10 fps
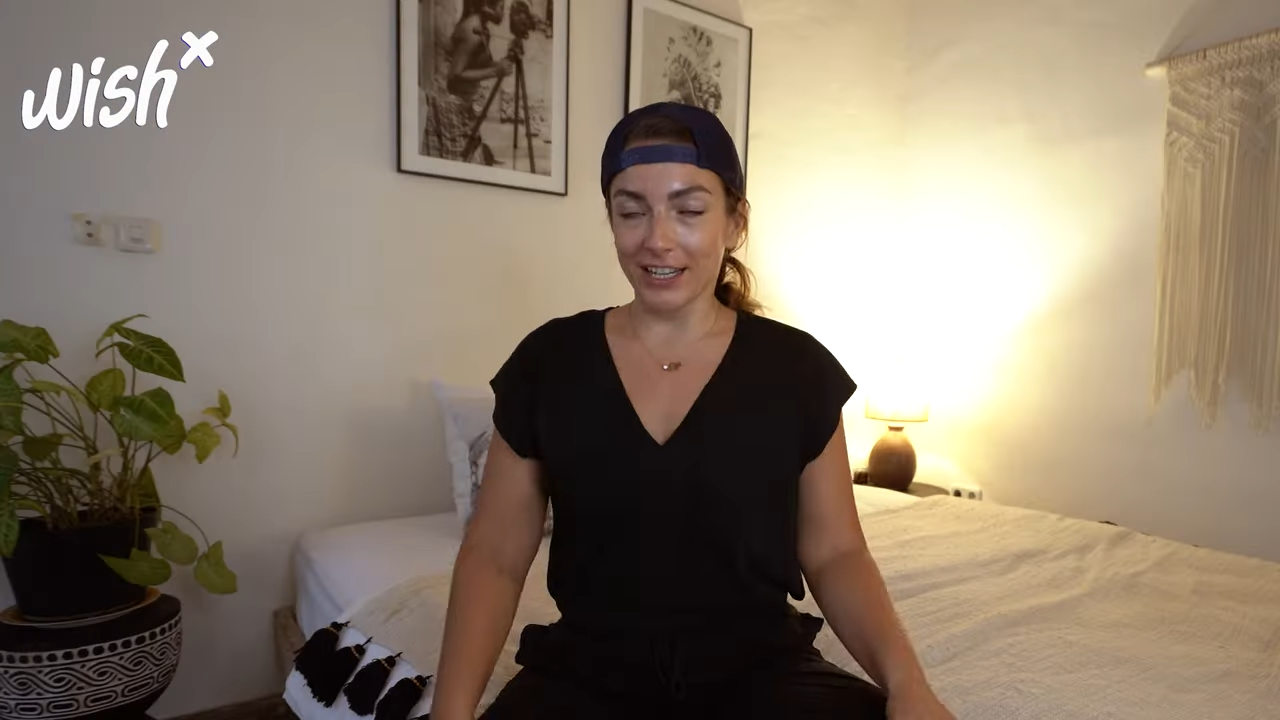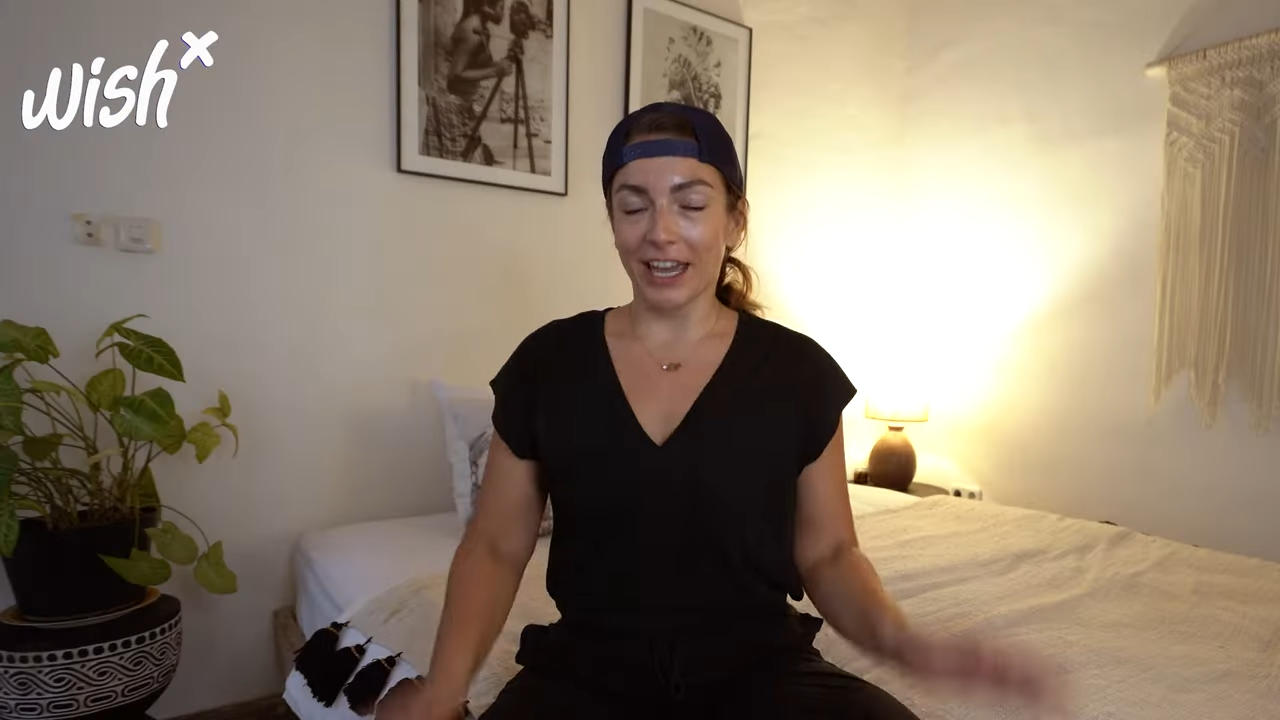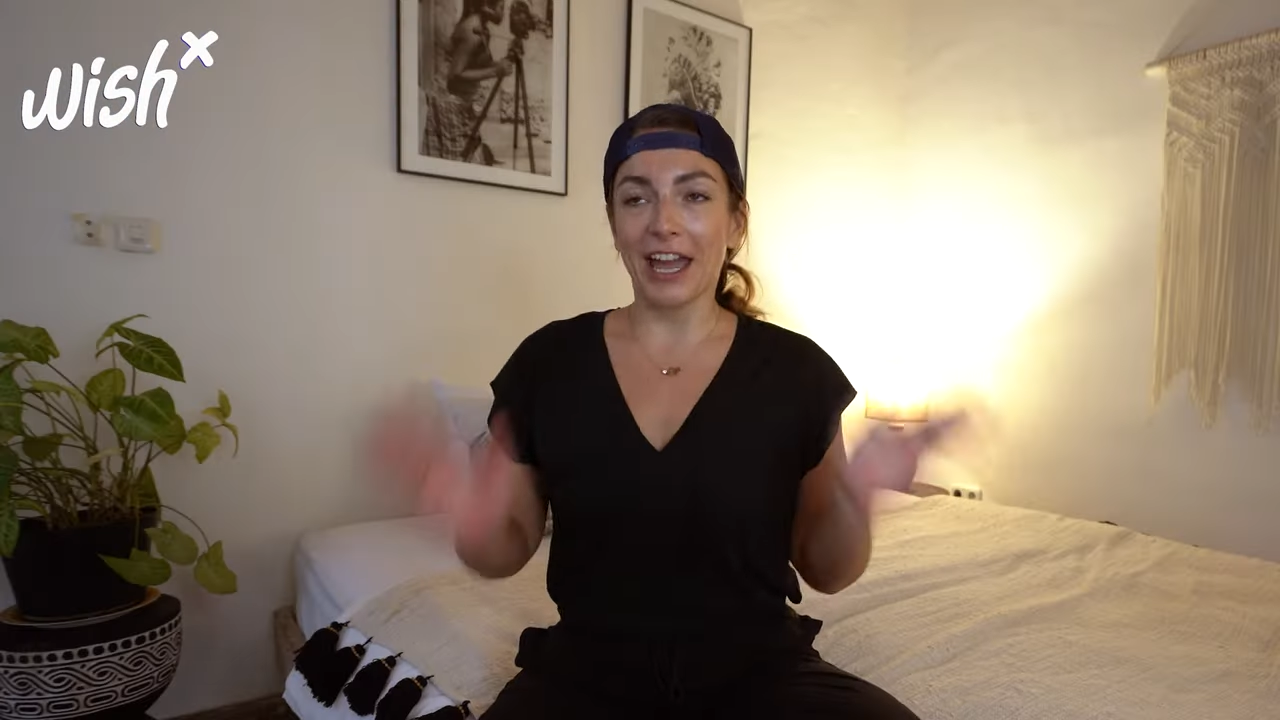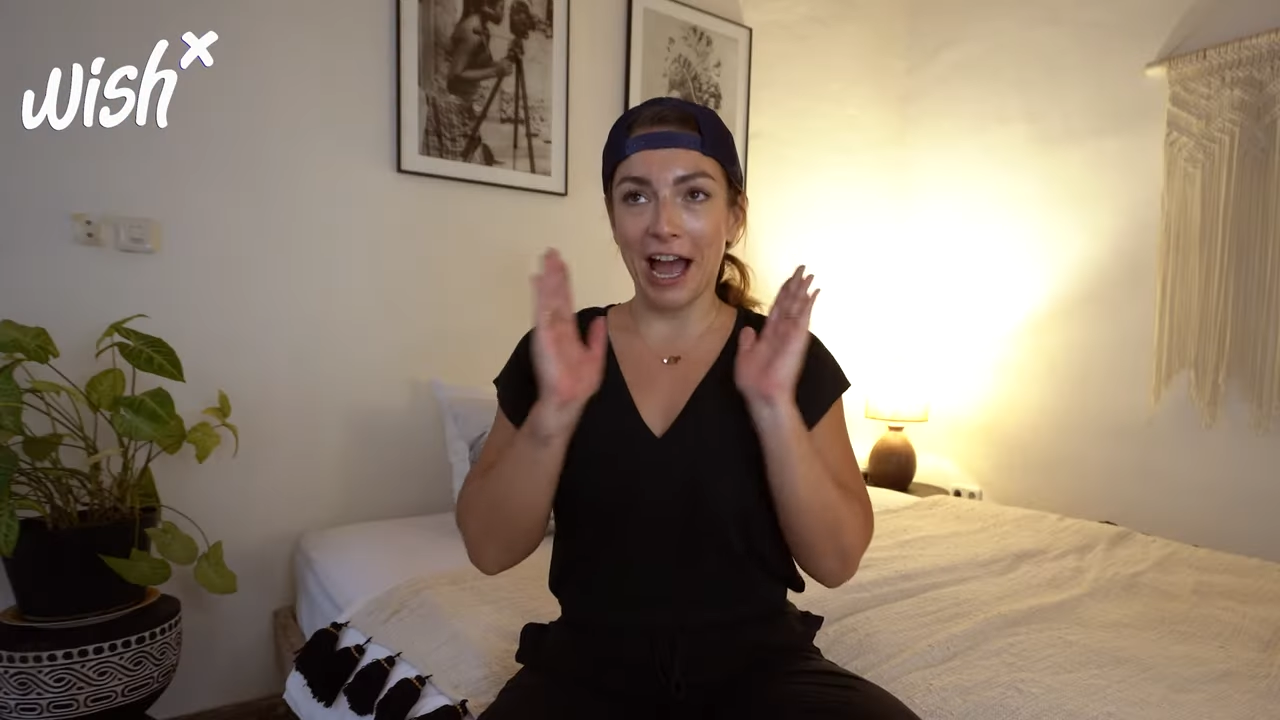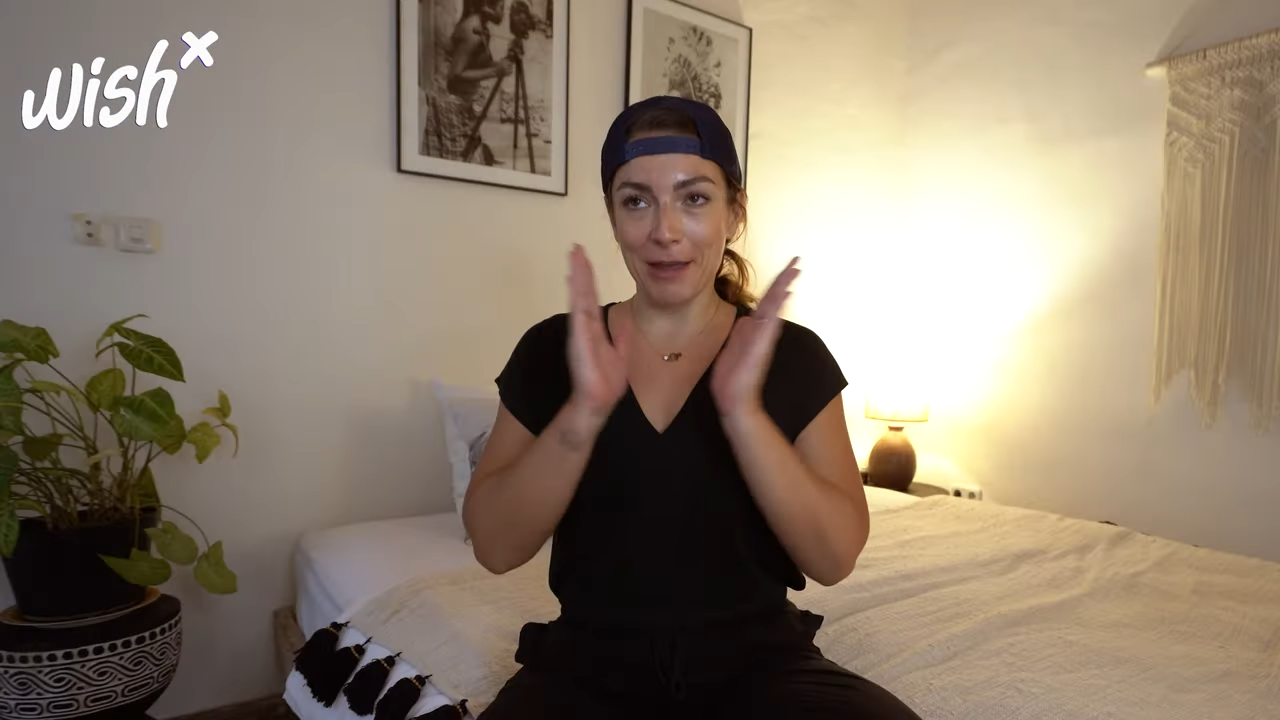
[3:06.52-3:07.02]

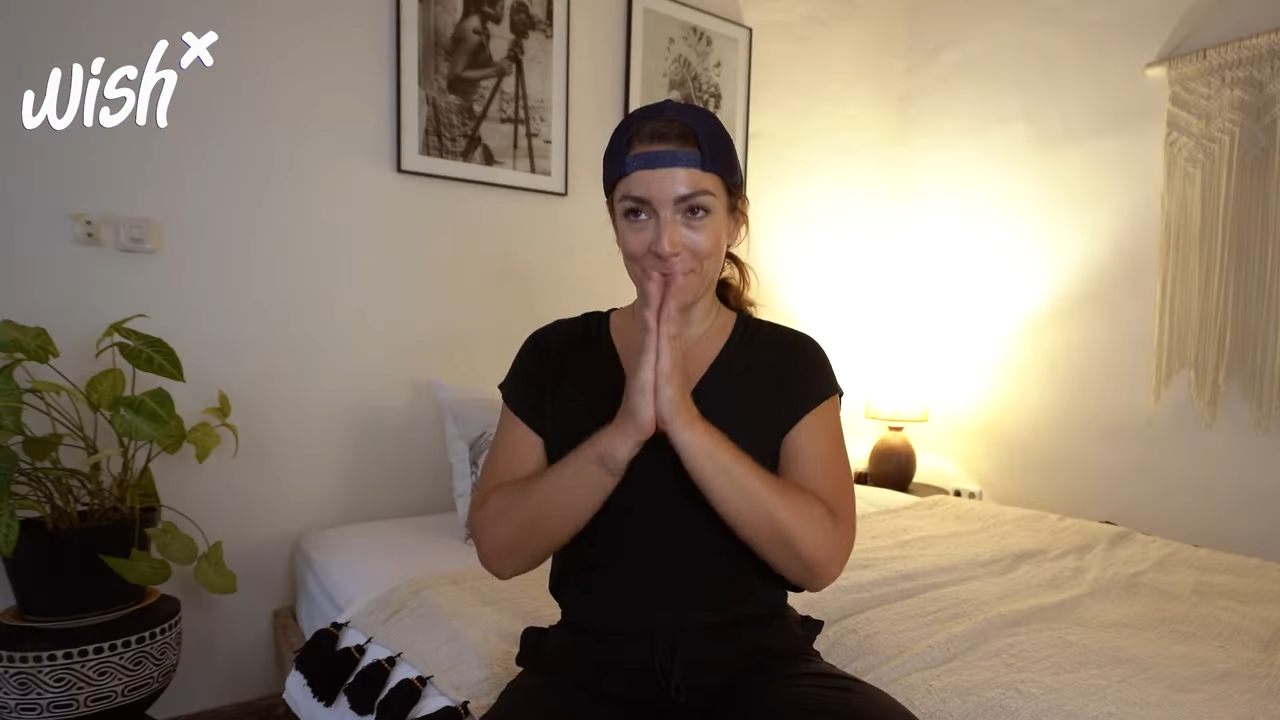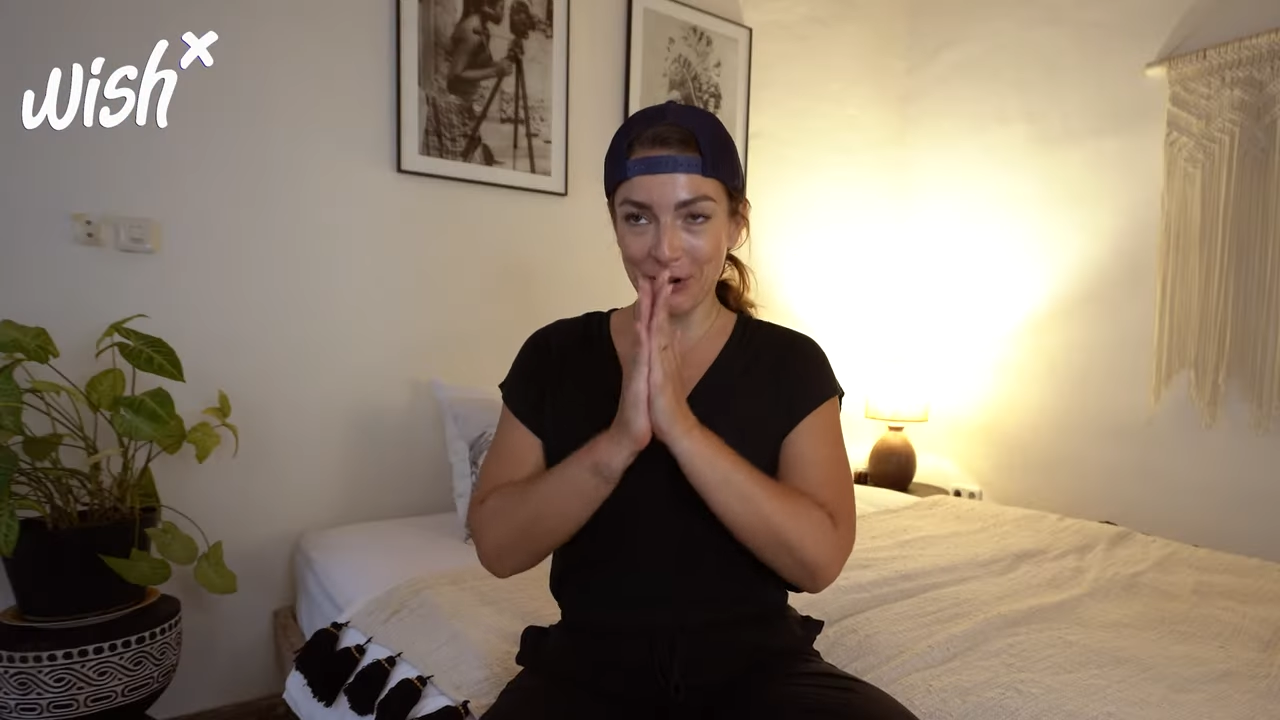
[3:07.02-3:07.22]
Okay, I